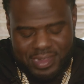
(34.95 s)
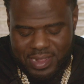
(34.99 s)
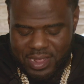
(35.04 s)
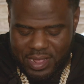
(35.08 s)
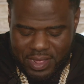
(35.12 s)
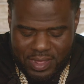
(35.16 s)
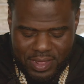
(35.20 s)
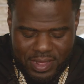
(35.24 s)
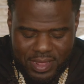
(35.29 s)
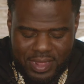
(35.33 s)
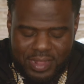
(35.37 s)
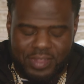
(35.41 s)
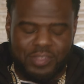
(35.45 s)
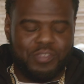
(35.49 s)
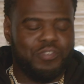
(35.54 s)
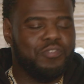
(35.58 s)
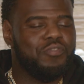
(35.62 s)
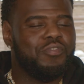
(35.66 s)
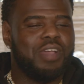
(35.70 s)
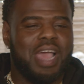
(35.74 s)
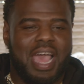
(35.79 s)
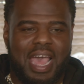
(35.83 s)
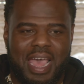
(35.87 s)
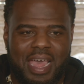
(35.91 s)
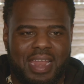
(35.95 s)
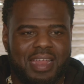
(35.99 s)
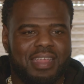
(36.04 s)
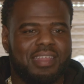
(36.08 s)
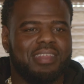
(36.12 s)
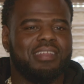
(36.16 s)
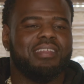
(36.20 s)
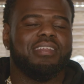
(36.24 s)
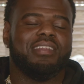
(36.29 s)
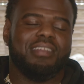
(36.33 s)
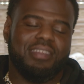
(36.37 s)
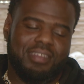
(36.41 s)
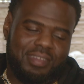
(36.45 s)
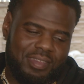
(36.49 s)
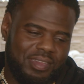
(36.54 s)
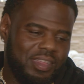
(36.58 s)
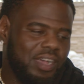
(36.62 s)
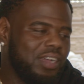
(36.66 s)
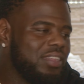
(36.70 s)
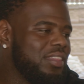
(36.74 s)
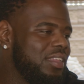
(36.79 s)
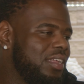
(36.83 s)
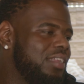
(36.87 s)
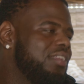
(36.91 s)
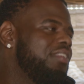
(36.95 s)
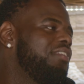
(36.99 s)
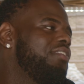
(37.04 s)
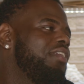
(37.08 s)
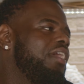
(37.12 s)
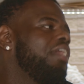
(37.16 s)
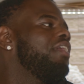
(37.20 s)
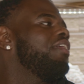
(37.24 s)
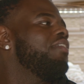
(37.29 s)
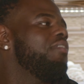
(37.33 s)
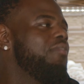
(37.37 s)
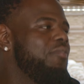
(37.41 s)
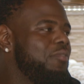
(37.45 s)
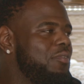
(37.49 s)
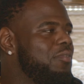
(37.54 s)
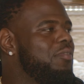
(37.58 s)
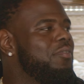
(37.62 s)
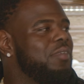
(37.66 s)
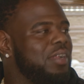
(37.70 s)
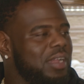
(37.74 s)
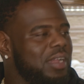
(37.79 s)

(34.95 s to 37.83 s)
uh, you gotta suck this dick when